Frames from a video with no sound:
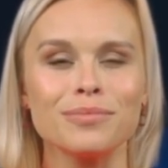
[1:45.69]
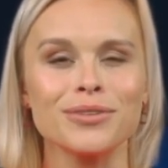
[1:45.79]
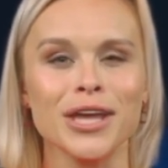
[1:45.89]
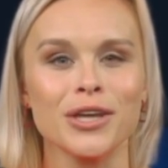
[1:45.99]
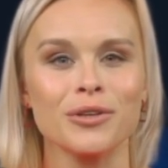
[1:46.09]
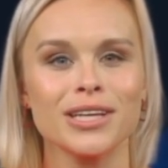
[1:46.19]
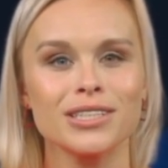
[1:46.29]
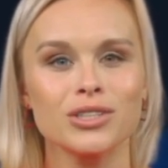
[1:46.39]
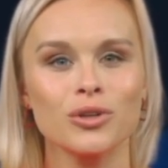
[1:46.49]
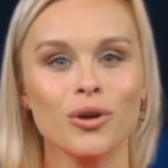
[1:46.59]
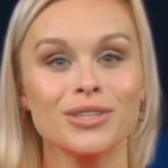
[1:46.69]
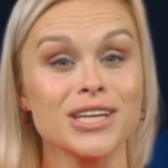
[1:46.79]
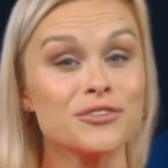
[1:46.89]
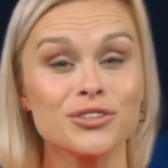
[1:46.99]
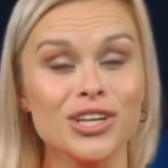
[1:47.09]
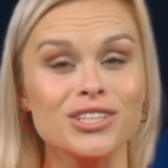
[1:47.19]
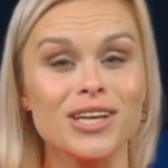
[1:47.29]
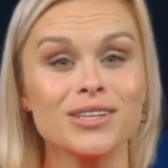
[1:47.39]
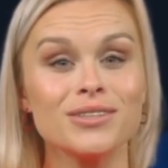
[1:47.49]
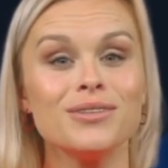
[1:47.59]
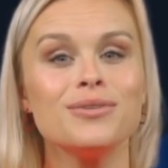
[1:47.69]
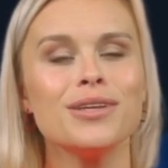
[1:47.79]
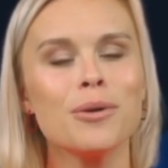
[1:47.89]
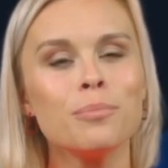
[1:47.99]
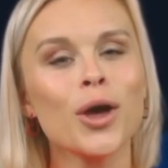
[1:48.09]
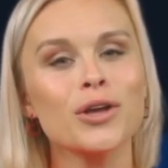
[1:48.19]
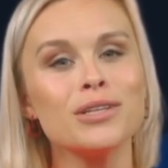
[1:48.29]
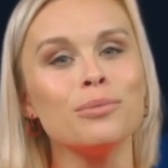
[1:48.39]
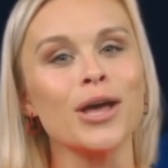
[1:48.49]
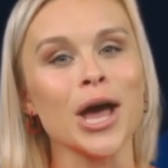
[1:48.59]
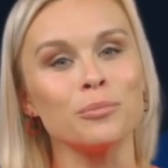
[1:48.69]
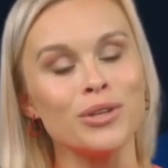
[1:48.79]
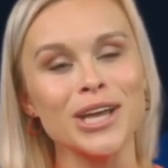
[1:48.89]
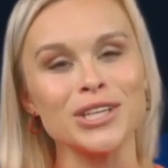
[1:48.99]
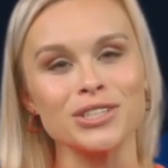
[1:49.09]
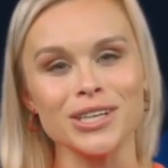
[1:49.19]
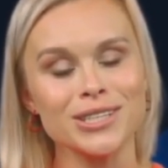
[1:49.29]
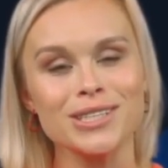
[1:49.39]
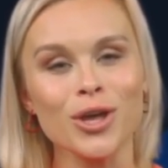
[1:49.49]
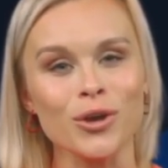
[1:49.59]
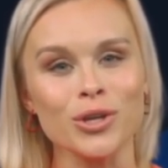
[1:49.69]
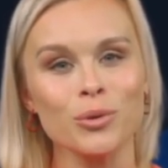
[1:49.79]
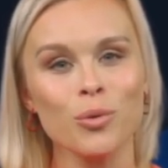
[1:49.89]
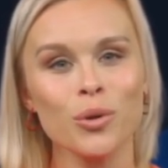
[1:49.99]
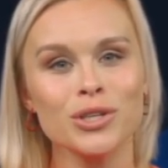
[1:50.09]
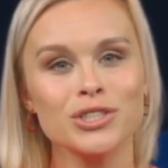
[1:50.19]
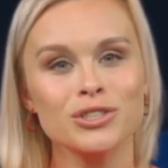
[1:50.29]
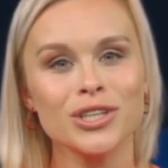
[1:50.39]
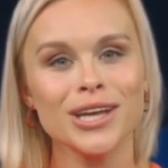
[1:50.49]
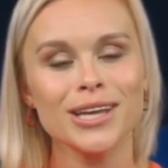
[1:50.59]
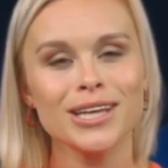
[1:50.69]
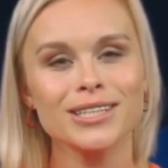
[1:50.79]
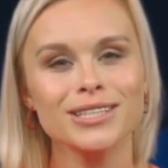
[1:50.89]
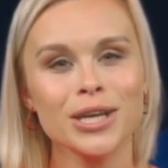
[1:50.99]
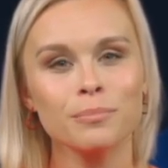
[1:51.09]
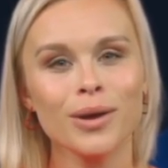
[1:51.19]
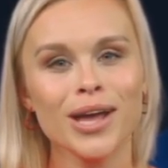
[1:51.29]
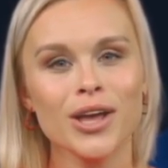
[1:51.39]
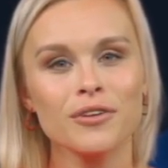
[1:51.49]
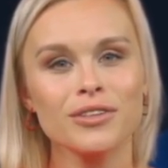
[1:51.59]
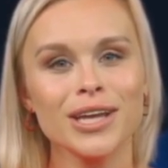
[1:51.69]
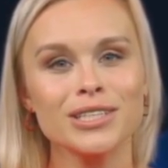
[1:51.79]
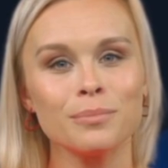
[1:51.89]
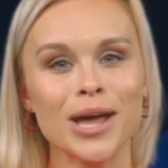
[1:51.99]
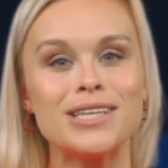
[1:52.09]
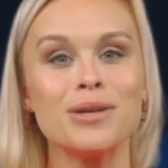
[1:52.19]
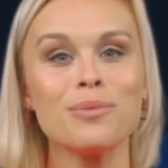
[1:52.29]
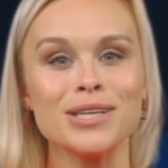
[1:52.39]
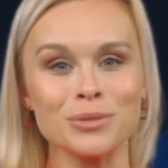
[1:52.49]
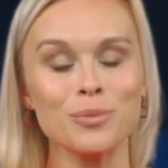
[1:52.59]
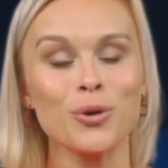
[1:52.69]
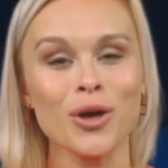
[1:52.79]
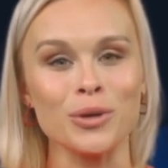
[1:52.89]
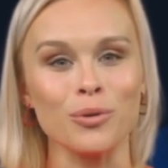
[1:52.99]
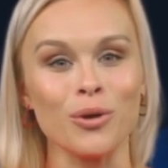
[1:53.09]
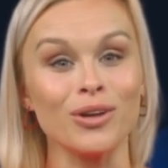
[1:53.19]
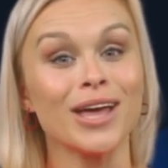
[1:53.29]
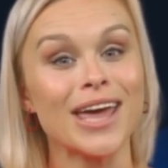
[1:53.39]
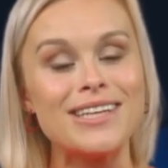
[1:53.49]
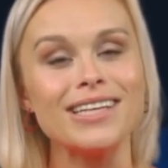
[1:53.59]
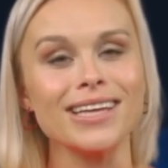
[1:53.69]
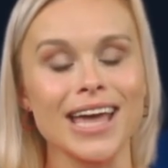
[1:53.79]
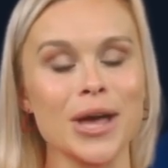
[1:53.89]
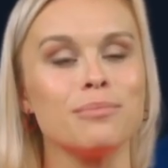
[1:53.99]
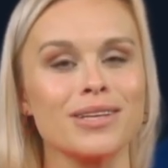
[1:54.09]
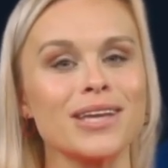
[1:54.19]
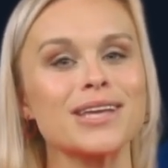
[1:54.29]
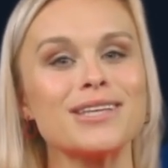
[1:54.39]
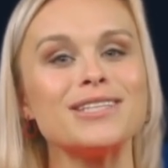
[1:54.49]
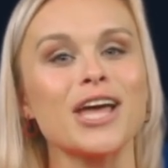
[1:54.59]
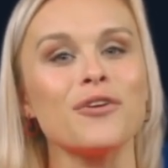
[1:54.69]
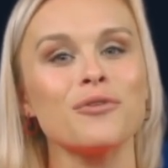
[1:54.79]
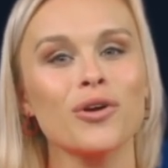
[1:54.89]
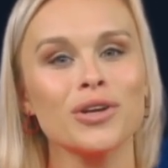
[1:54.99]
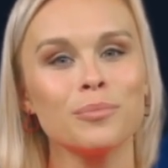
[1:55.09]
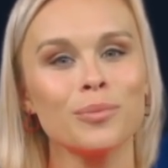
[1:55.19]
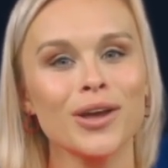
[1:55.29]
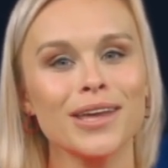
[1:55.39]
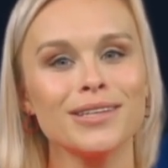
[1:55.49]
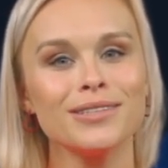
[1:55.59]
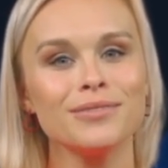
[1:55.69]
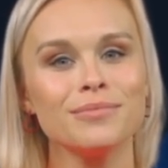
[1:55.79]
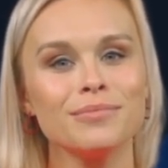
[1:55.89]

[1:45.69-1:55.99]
Here is a good definition. Composable applications are an orchestrated assembly of independently deployable and encapsulated software components.